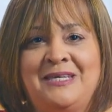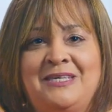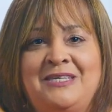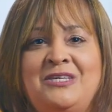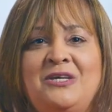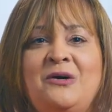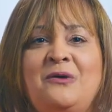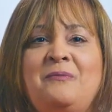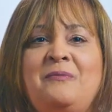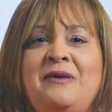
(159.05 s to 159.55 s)

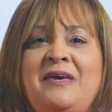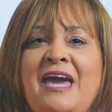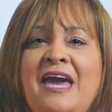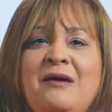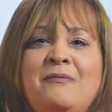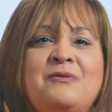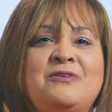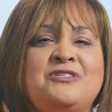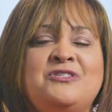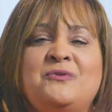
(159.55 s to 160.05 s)
You'll be
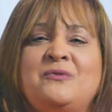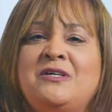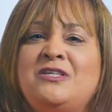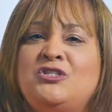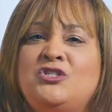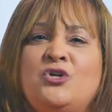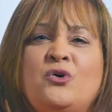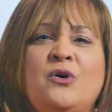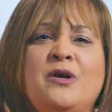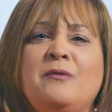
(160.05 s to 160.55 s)
able to
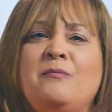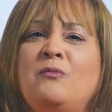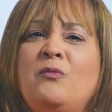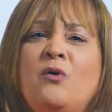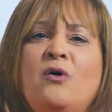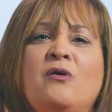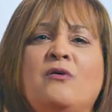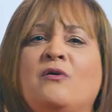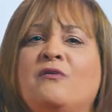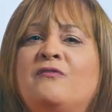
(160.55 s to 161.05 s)
enjoy
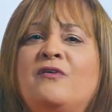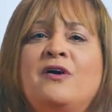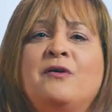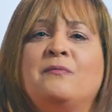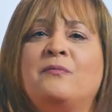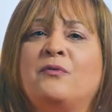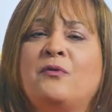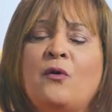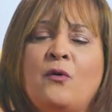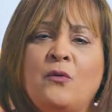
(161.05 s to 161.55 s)
more of our
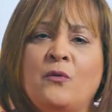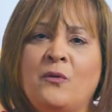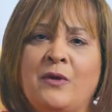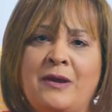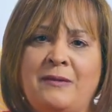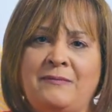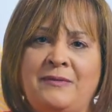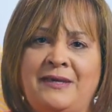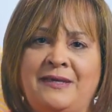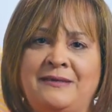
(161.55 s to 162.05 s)

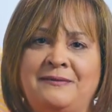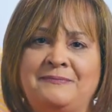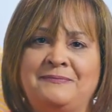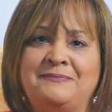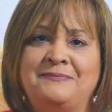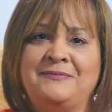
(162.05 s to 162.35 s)
programming.